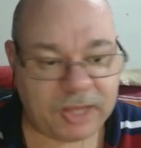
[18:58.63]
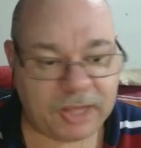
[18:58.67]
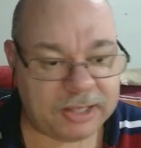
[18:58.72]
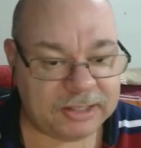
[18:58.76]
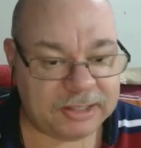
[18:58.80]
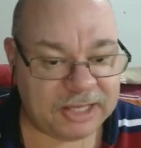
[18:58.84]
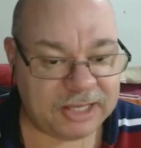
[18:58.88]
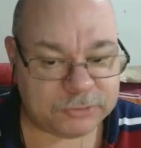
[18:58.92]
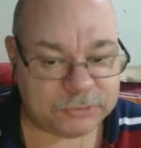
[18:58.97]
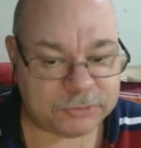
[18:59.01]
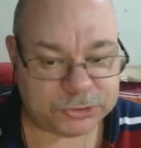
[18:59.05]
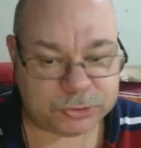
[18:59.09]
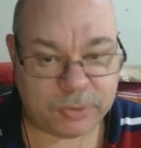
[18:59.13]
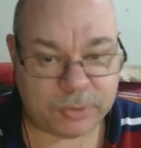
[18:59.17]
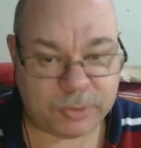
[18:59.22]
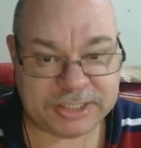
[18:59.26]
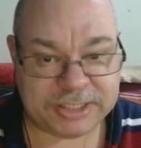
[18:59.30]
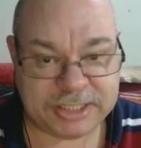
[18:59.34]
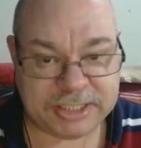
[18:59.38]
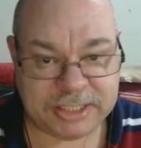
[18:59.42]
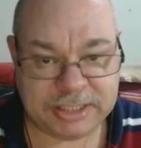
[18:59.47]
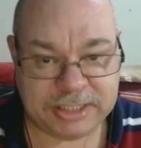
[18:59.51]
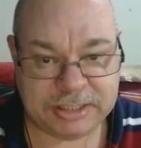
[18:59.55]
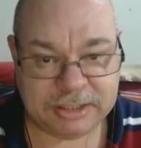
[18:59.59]
Level
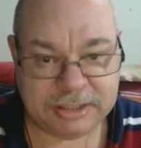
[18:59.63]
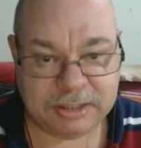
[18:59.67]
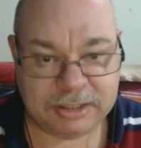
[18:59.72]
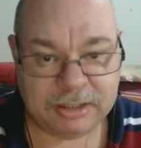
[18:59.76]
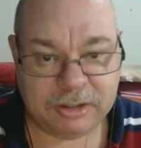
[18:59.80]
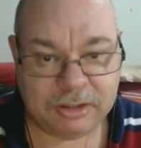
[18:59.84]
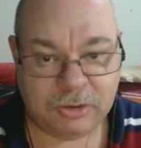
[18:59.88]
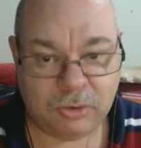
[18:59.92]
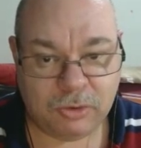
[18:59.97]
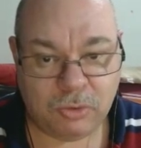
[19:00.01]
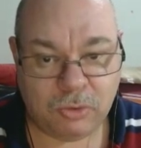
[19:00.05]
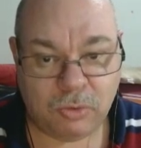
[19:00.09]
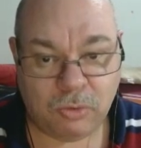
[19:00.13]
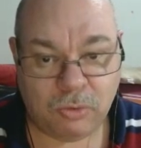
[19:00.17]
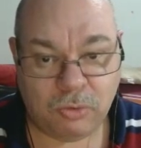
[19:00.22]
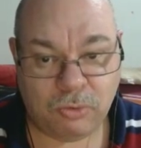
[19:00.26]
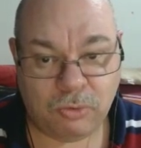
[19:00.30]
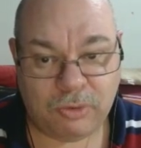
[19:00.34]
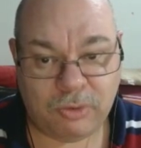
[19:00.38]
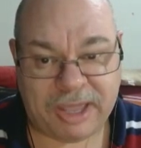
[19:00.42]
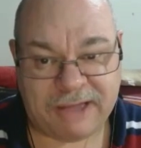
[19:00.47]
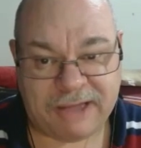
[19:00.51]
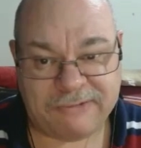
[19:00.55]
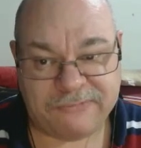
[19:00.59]
20,
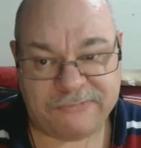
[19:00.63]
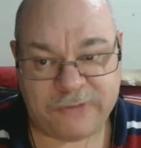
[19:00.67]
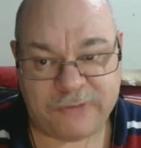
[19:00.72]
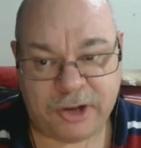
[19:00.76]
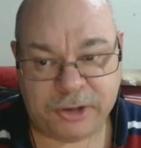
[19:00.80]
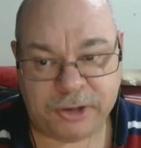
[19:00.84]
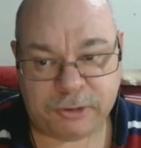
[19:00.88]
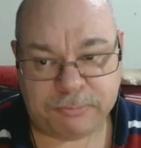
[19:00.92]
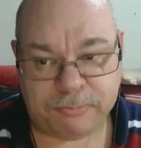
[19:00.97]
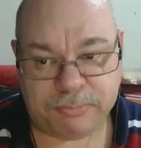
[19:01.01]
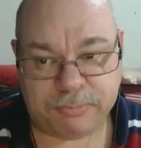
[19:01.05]
our final